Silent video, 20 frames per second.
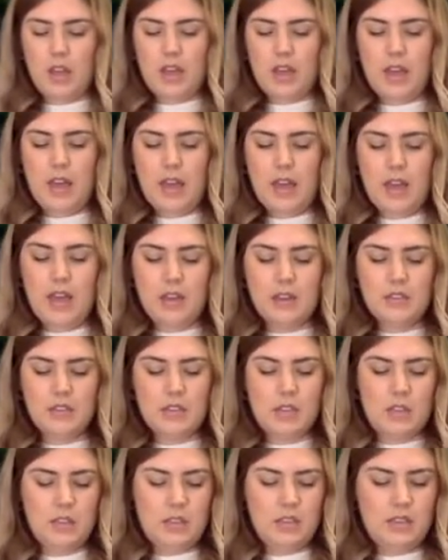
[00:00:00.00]

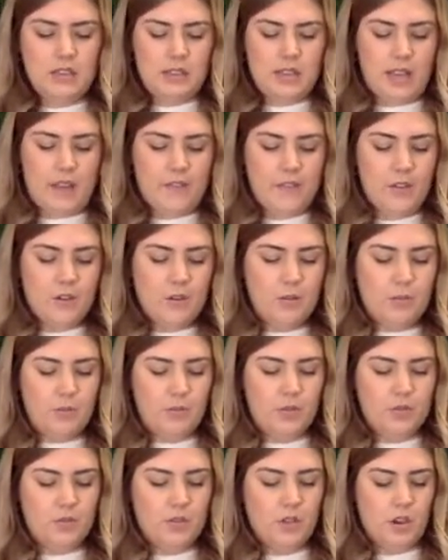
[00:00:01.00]
And these lavender
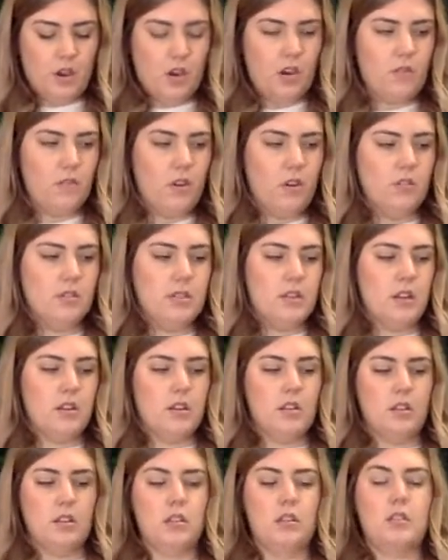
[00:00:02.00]
moons are a rose that
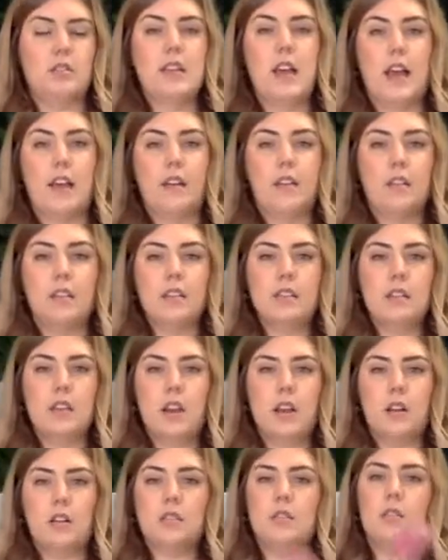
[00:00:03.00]
are a little tighter in the
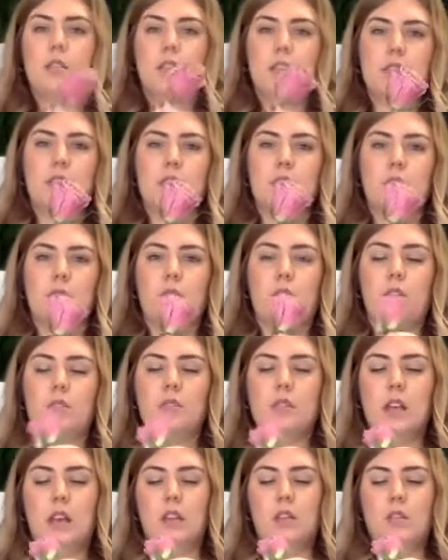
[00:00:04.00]
center. So this is a
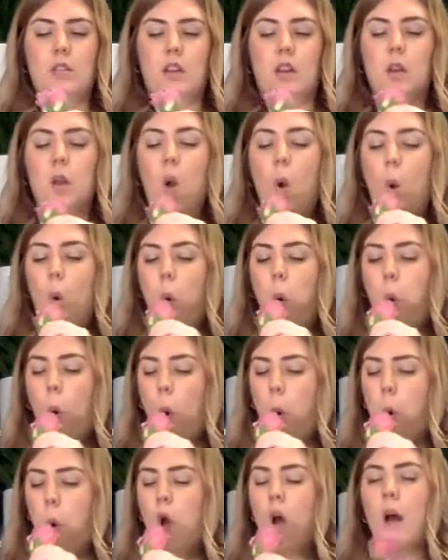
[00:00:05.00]
rose that you can
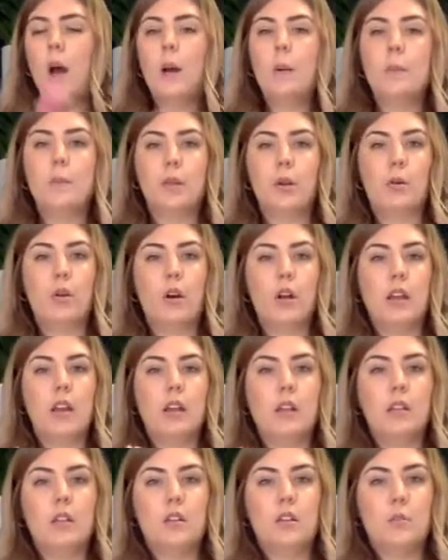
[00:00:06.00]
blow on it a
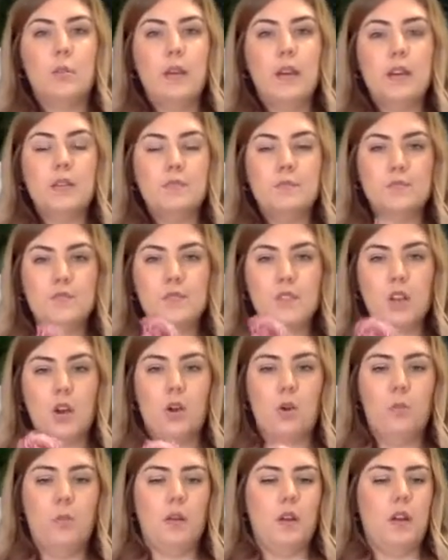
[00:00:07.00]
little bit to
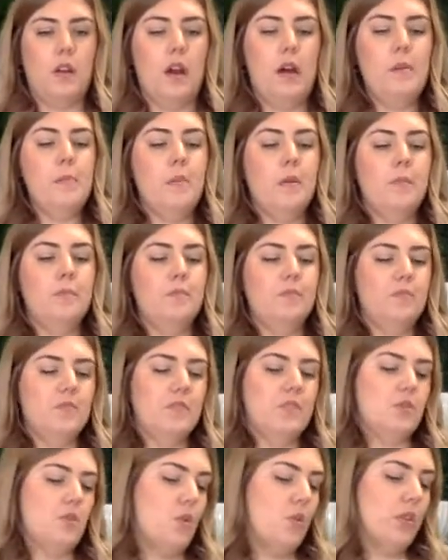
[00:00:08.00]
open it up.
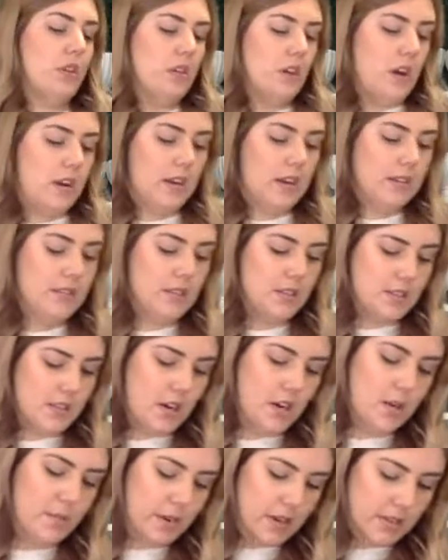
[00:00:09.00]
It's totally not
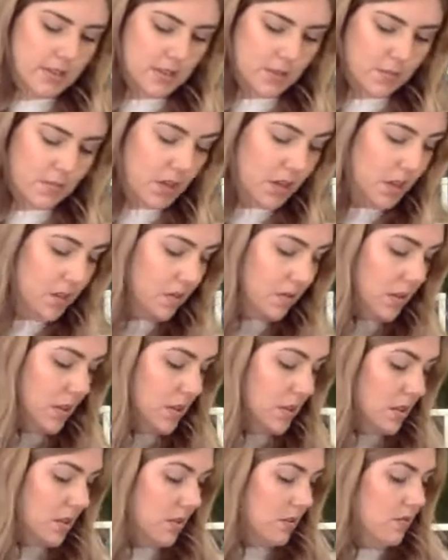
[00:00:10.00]
necessary, but it's something you can
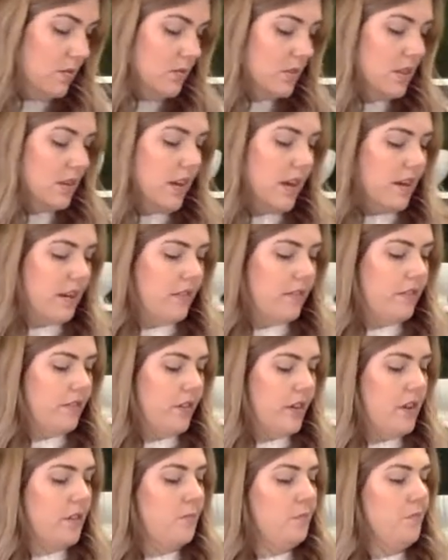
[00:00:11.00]
do to kind of
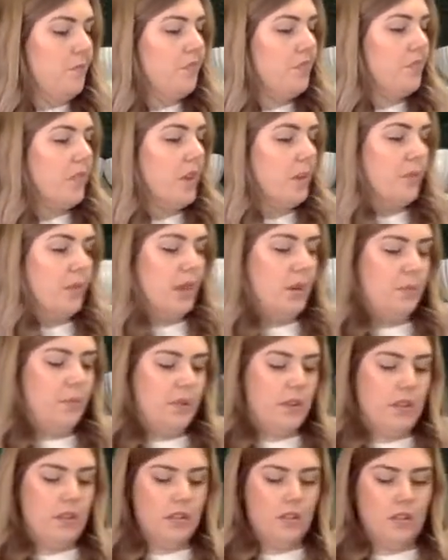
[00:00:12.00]

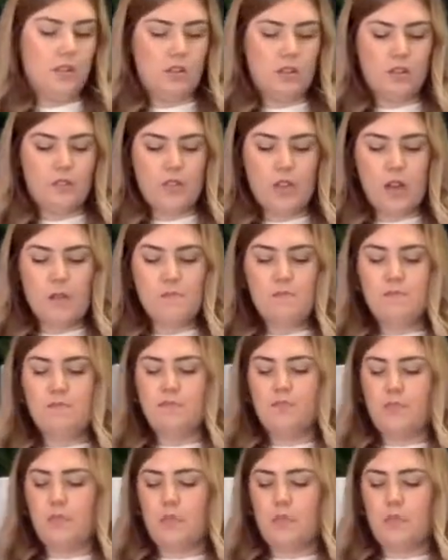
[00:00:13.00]
manipulate the look of them.